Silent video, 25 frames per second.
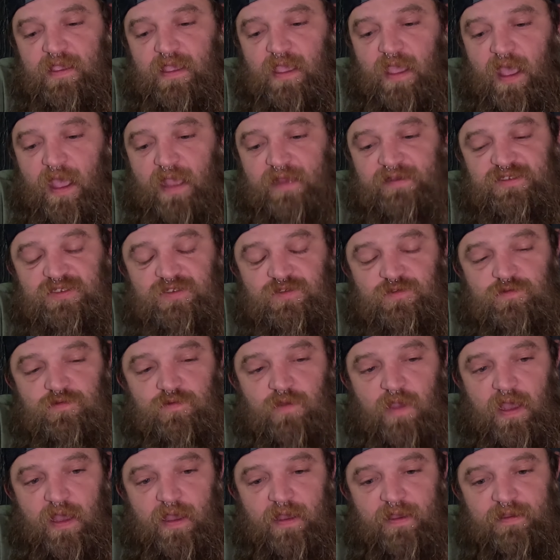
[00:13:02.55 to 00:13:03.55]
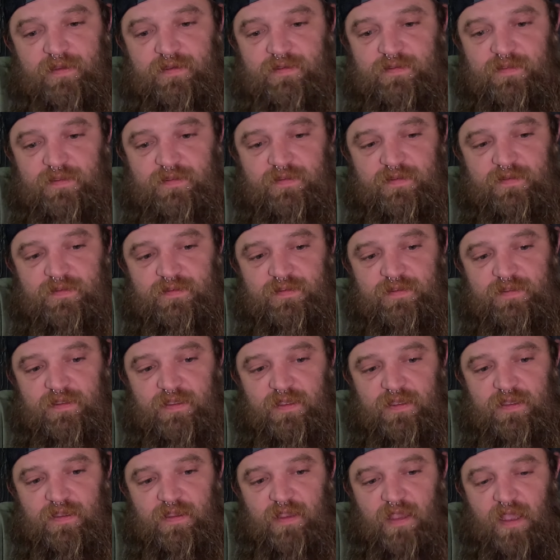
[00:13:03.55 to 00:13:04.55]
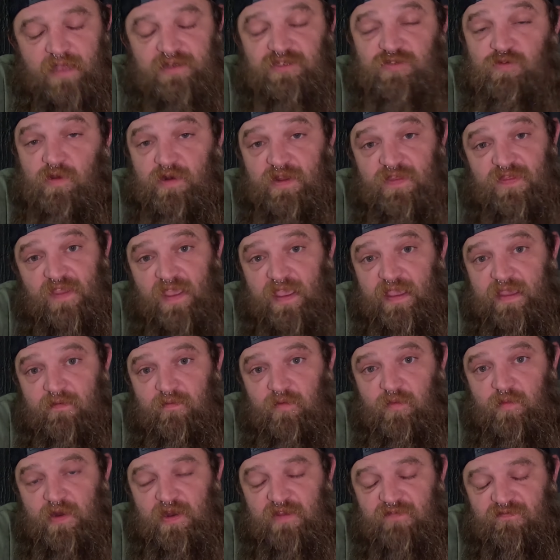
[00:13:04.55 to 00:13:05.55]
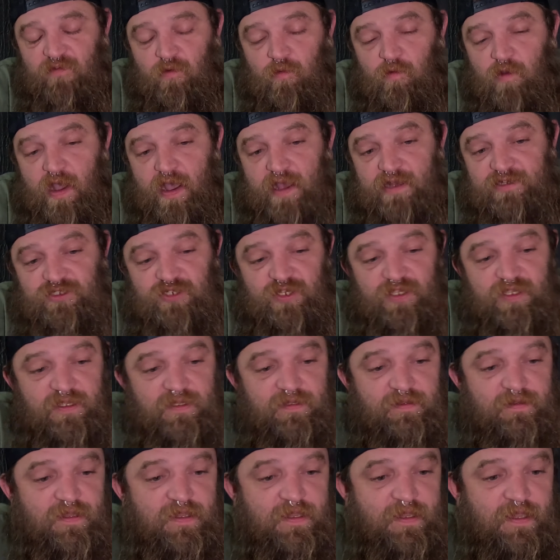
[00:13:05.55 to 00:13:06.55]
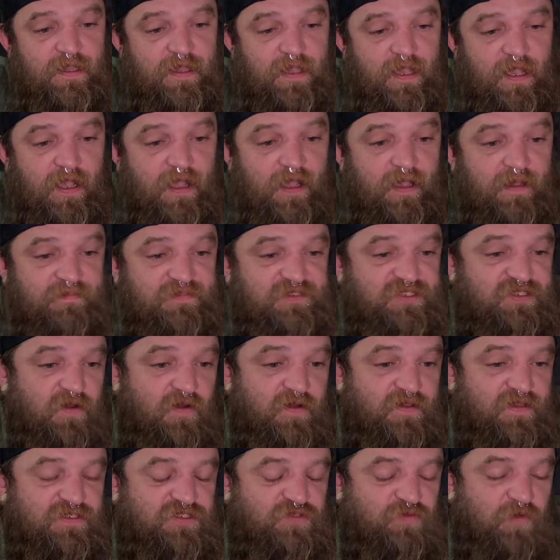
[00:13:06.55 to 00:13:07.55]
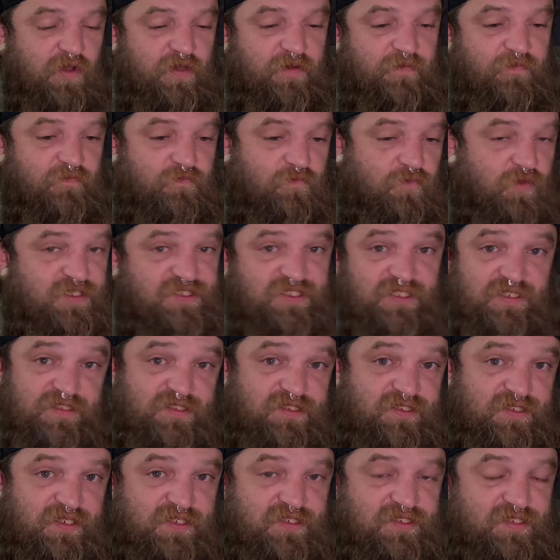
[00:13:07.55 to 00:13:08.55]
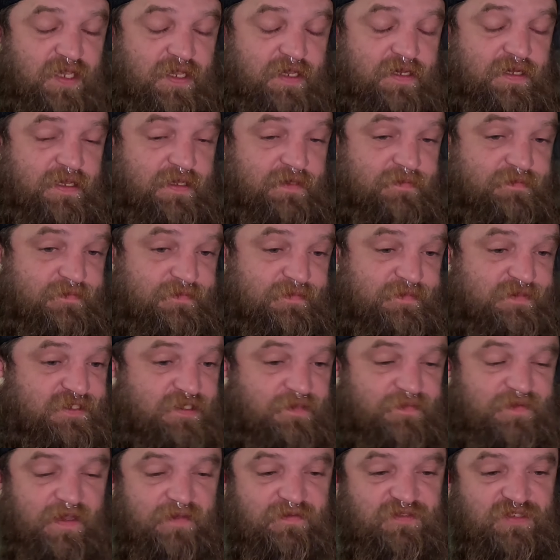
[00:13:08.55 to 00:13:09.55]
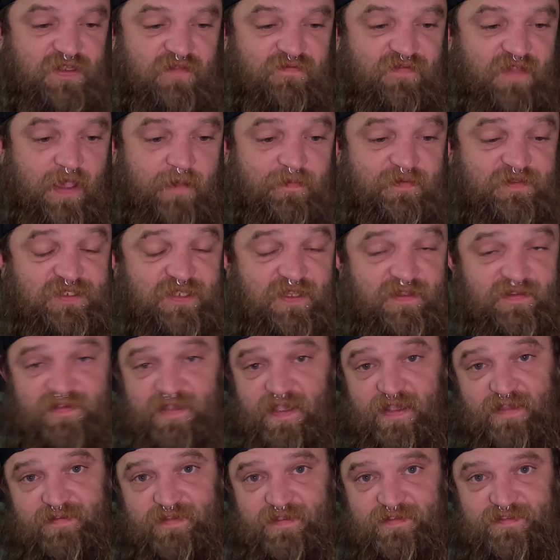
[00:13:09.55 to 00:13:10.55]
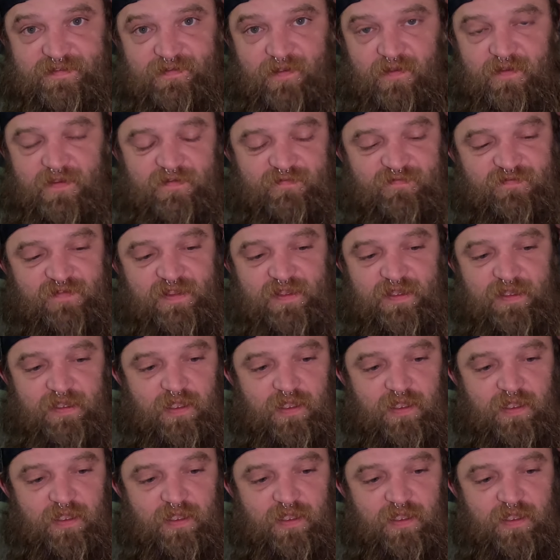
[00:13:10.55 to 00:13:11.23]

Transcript: I do, uh, I do want to thank everybody for watching. Um, sorry this one wasn't as exciting. Sometimes stuff happens like that. That's life.